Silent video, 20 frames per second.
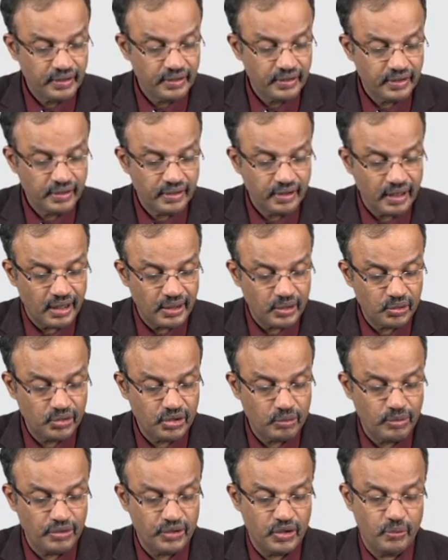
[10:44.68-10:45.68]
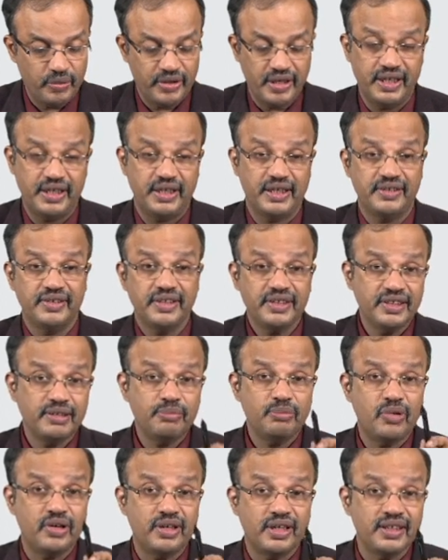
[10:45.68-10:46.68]
autosomal dominant. That is
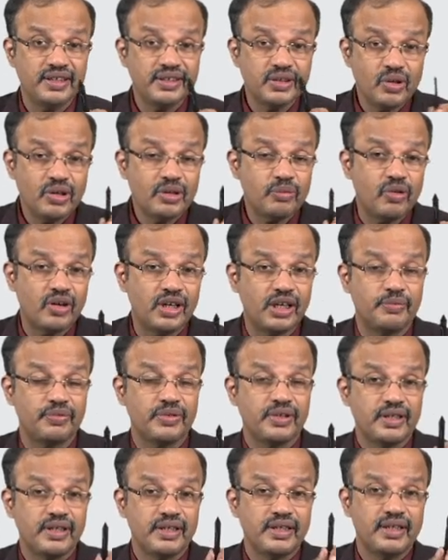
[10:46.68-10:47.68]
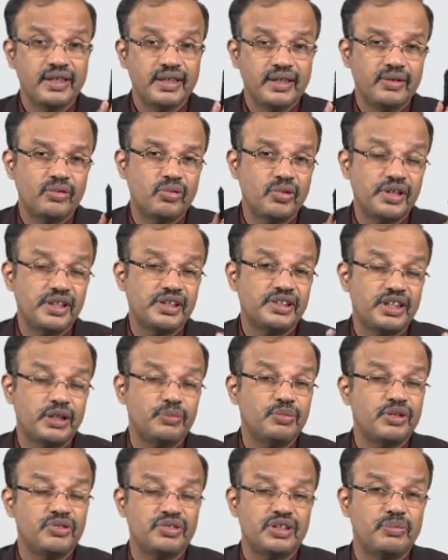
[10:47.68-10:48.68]
important. It's not polyps. Word
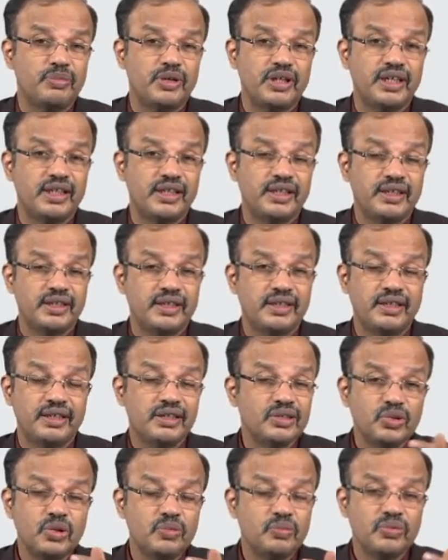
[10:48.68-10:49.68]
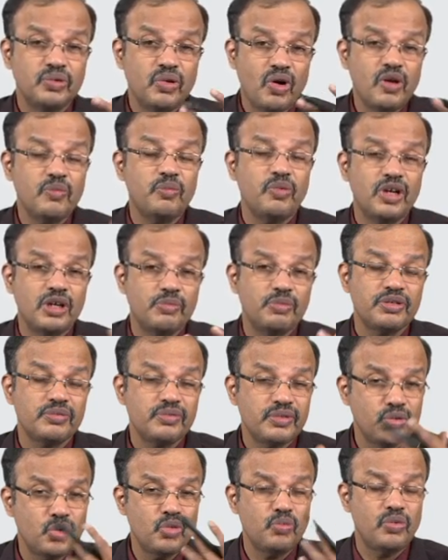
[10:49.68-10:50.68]
itself gives the meaning. There is no non-polyposis,
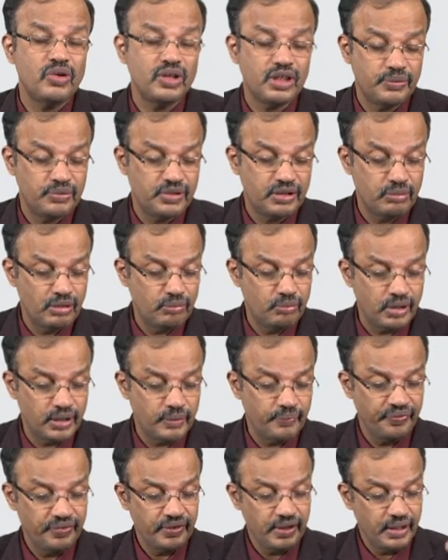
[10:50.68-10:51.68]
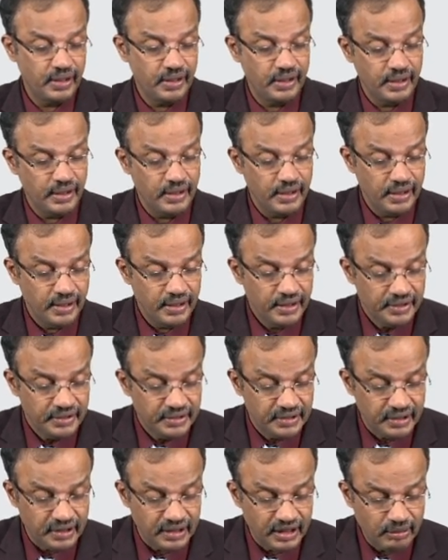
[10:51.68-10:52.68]
no polyps, remember.
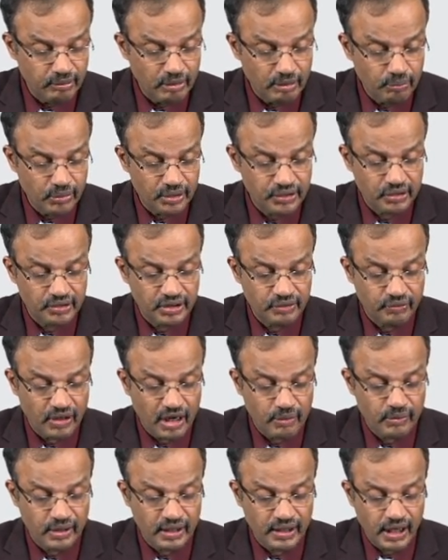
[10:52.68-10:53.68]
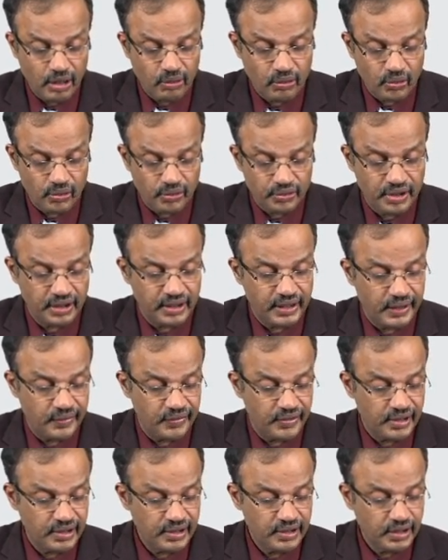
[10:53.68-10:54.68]
Three members of the family have colonic
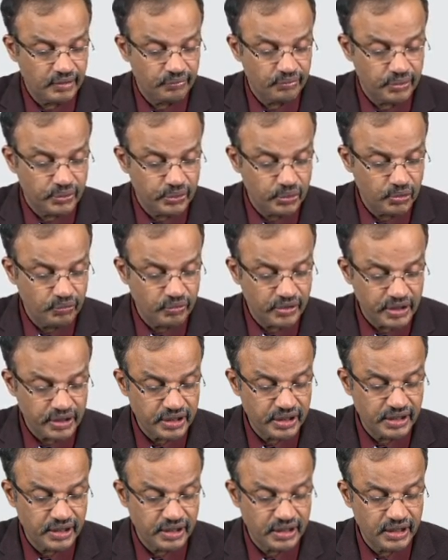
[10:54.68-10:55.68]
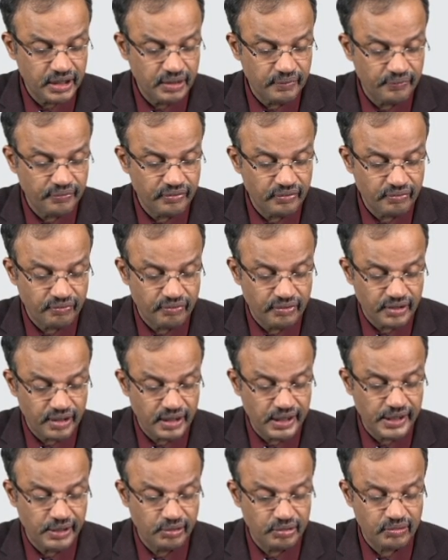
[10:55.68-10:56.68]
cancers. Two first degree
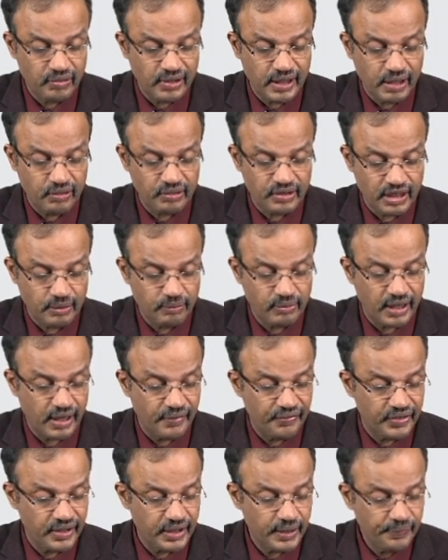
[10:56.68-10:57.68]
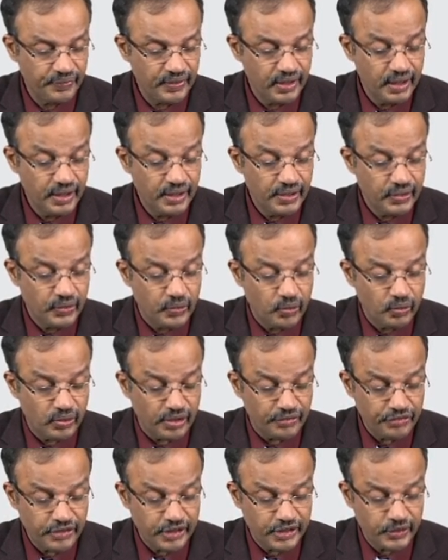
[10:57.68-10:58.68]
relatives will have same cancer. Two
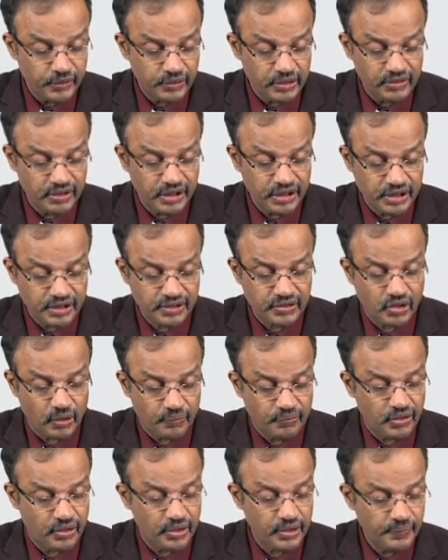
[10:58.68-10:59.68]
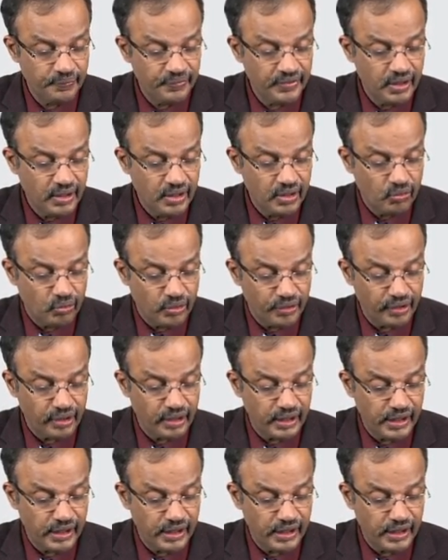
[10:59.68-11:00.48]
consecutive generations observed. One